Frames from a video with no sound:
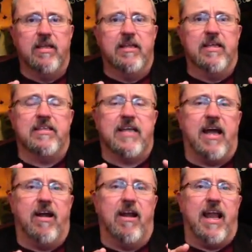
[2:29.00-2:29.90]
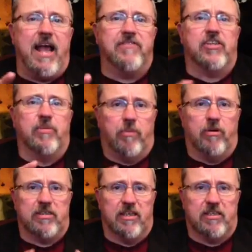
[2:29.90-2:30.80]
the entire life
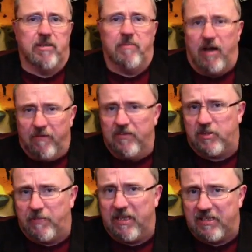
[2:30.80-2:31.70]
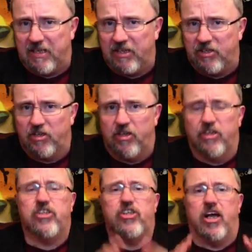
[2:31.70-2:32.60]
support system of the space station
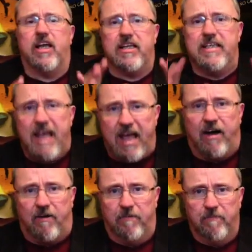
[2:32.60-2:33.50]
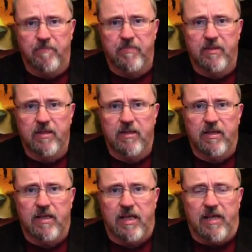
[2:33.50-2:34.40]
could shut down
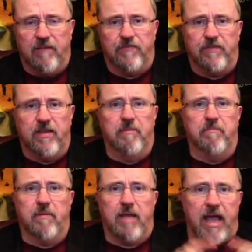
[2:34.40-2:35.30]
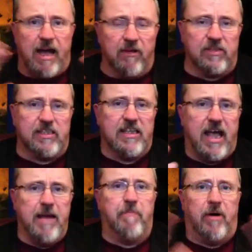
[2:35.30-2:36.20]
if the
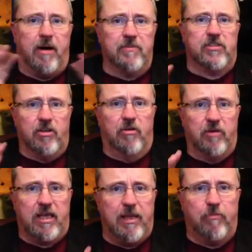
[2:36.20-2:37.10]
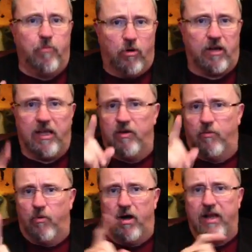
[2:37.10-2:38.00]
outside pumps don't keep working
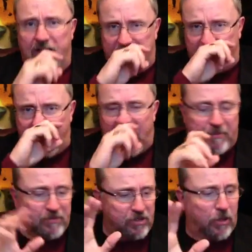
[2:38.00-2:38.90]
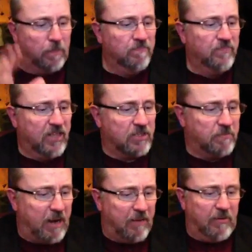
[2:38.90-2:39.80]
and one has stopped. So
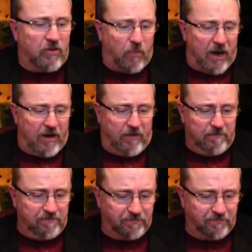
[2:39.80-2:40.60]
this may require